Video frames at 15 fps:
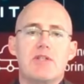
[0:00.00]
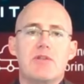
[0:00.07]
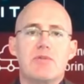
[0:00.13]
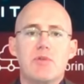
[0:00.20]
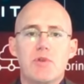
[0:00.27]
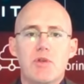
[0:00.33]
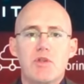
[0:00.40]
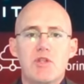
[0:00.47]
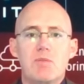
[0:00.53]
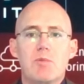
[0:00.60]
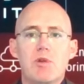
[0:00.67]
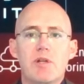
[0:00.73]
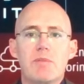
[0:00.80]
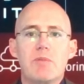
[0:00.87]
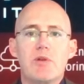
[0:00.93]
So for those
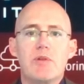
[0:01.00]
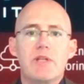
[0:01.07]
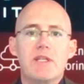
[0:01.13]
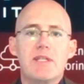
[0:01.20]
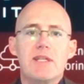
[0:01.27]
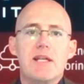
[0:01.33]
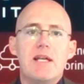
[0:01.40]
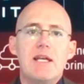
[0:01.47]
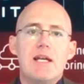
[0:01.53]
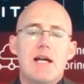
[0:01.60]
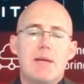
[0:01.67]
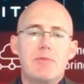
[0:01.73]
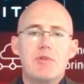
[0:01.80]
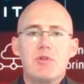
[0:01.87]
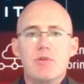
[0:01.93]
smaller buildings
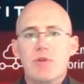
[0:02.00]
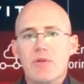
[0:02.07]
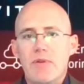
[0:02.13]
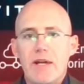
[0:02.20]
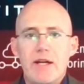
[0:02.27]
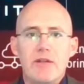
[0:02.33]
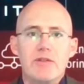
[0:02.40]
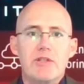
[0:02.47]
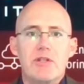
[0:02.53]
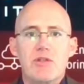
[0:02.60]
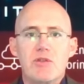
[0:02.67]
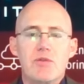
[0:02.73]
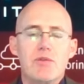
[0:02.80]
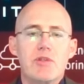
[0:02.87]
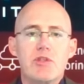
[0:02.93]
up to around,
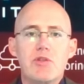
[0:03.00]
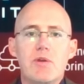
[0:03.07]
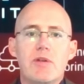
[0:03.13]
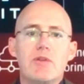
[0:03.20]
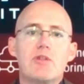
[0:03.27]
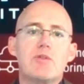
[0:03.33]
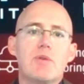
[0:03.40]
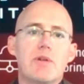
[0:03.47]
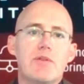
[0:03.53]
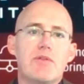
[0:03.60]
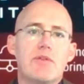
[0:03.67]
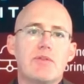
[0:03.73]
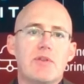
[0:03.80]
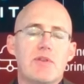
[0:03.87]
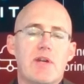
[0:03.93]
sort of the
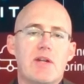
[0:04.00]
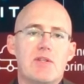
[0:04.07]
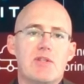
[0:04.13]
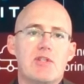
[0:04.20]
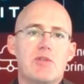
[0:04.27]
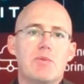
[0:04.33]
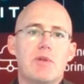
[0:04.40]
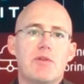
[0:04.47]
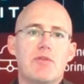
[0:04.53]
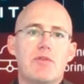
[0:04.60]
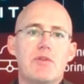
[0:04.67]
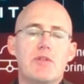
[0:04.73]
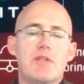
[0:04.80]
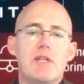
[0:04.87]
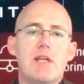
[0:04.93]
250,000 square
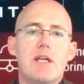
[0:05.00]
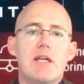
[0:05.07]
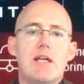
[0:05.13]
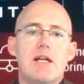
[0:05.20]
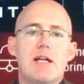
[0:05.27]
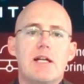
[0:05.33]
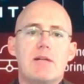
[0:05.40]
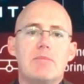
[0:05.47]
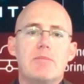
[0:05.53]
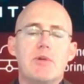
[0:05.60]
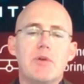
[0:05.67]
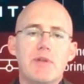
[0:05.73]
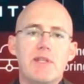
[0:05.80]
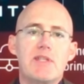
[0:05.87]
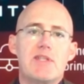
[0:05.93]
foot
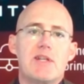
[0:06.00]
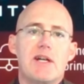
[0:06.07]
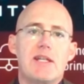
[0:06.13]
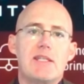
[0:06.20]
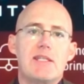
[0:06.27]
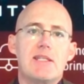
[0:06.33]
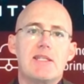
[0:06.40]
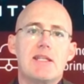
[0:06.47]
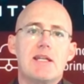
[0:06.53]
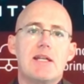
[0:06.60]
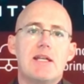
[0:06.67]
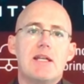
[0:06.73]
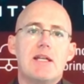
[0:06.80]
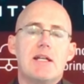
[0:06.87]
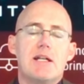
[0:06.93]
building sizes,
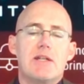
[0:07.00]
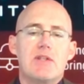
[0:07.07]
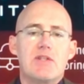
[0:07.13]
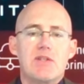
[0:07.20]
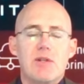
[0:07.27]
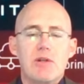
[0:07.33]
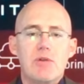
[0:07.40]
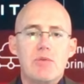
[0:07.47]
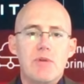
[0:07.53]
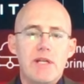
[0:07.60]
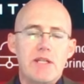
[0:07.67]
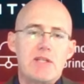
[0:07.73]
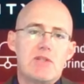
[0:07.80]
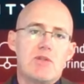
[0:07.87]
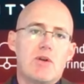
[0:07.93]
the Solar
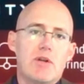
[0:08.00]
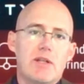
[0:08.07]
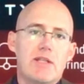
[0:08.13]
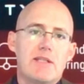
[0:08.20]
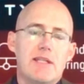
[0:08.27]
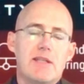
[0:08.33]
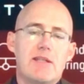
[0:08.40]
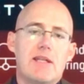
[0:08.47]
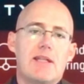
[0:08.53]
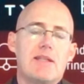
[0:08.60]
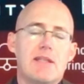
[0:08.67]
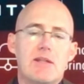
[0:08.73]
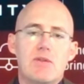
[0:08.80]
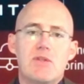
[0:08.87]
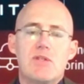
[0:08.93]
Red is targeted at
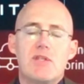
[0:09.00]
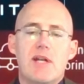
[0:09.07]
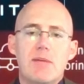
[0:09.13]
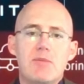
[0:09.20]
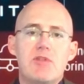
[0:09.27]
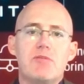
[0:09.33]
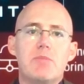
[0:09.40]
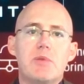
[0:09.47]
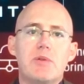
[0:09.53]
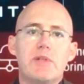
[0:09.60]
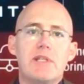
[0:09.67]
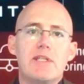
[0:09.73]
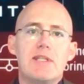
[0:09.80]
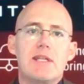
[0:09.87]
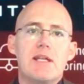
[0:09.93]
those types of buildings.